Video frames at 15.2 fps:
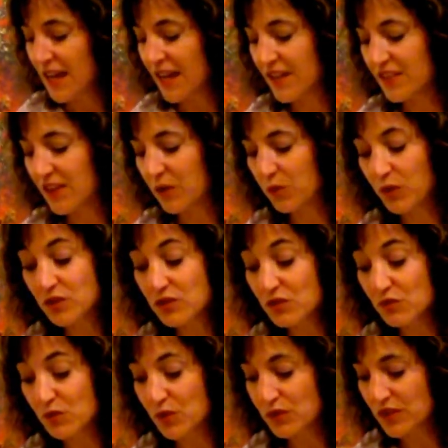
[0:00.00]
And then once
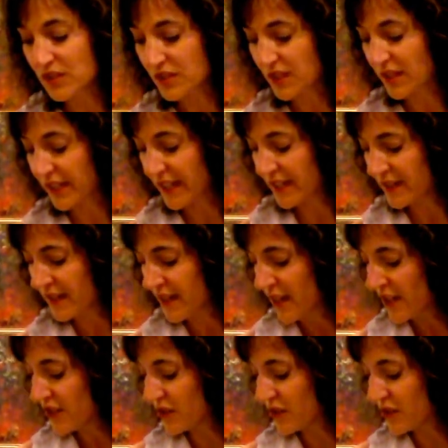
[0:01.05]
the wound is clean,